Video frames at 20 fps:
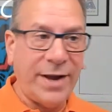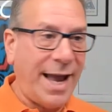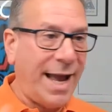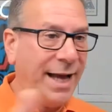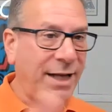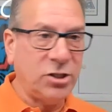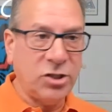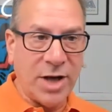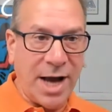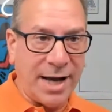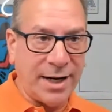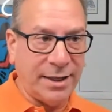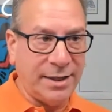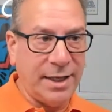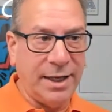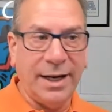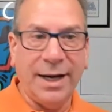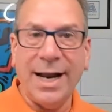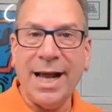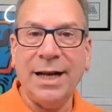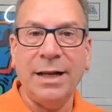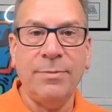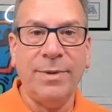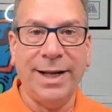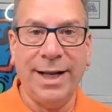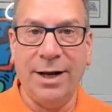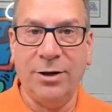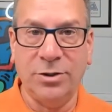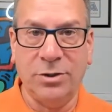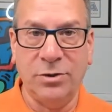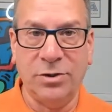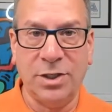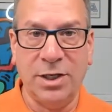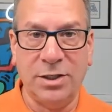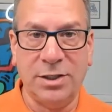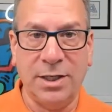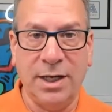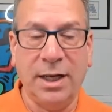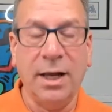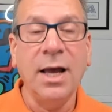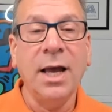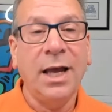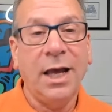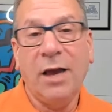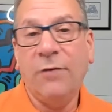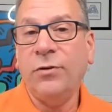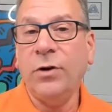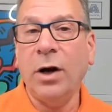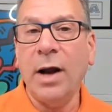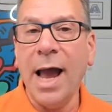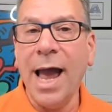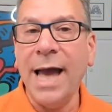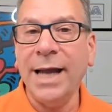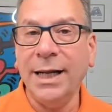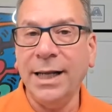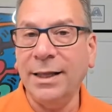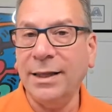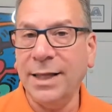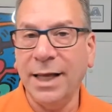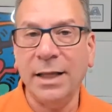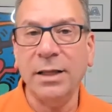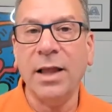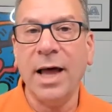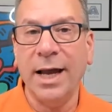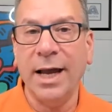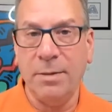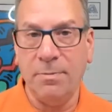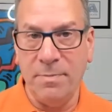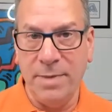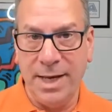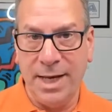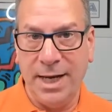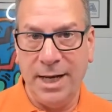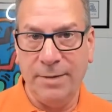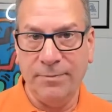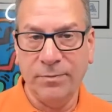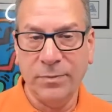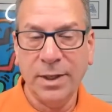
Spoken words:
and Jonathan and anybody else who's listening, if you're anything like me,